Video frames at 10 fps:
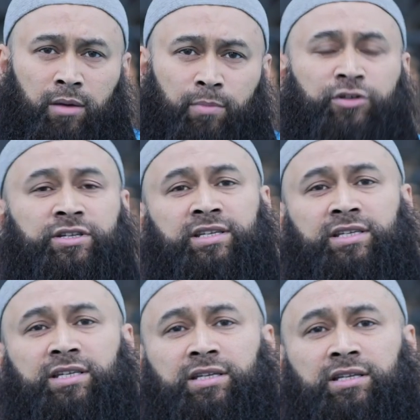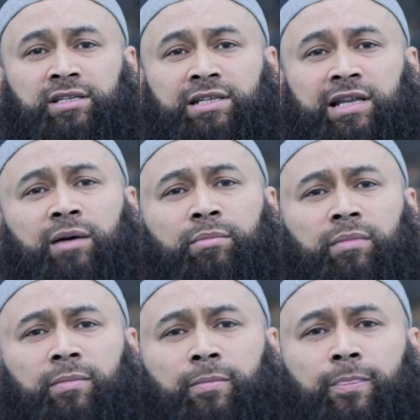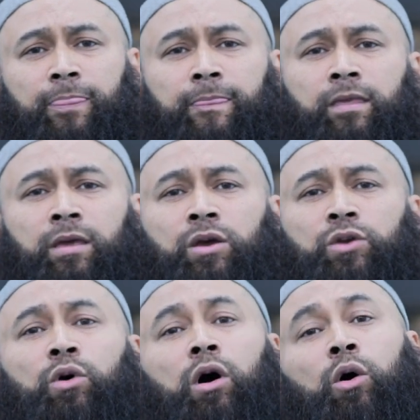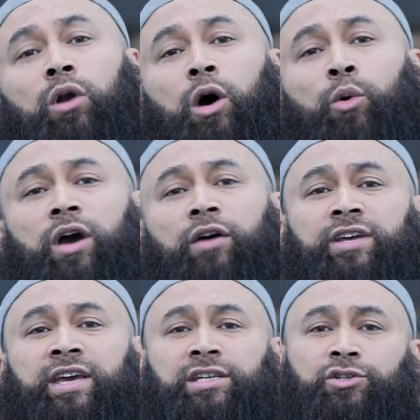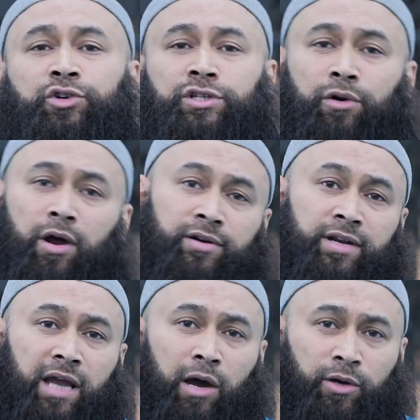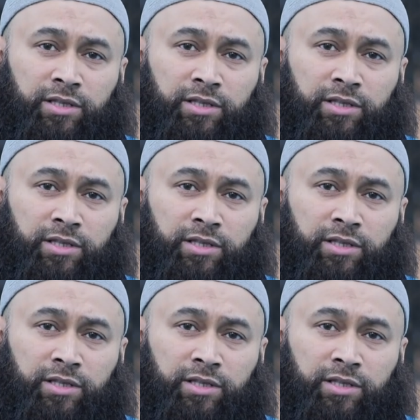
Brothers and sisters in Islam, you are all aware of the history surrounding our